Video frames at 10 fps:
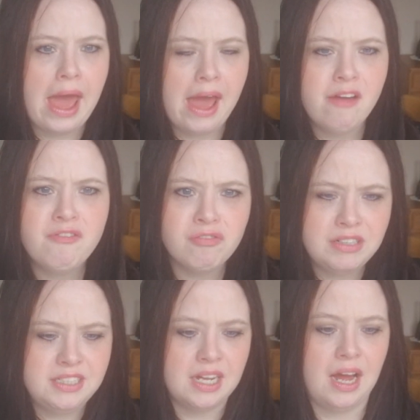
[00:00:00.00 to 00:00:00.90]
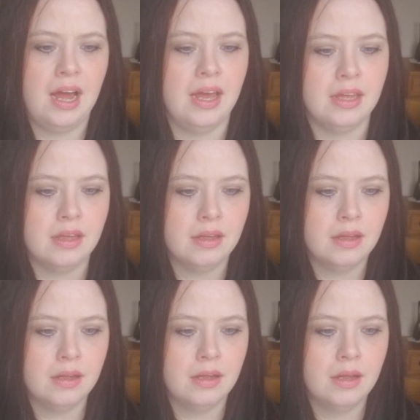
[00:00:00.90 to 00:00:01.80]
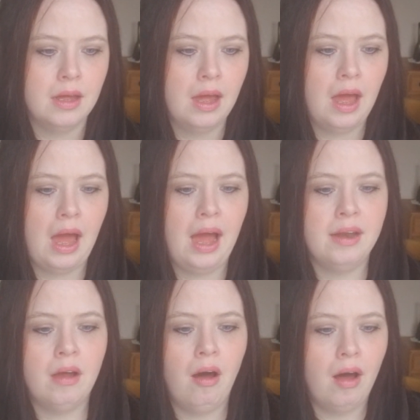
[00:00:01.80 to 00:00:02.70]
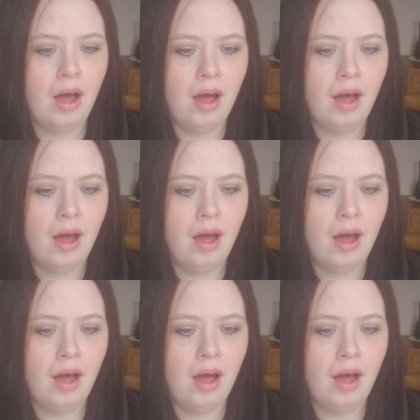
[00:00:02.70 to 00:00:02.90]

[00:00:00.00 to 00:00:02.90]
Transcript: every day and